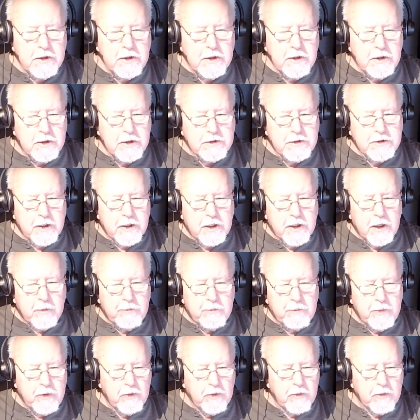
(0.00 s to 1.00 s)
it's like a
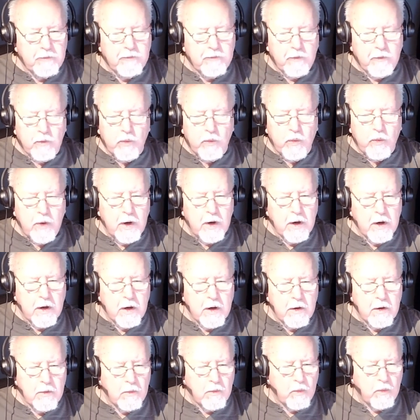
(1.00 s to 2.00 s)
beautiful
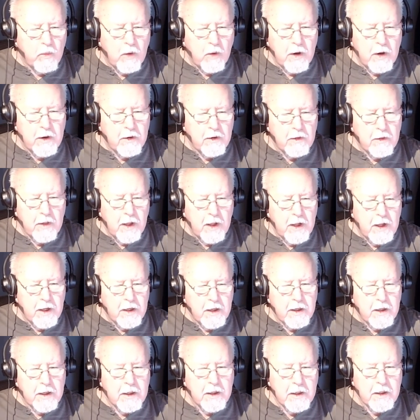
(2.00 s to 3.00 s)
winter
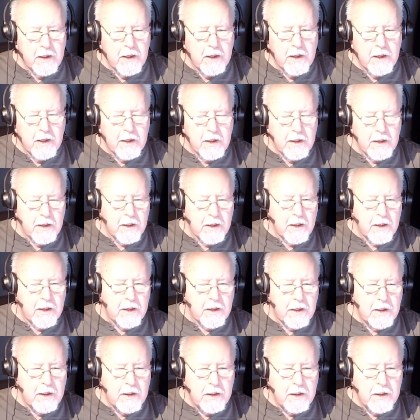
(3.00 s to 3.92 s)
wonderland, and uh,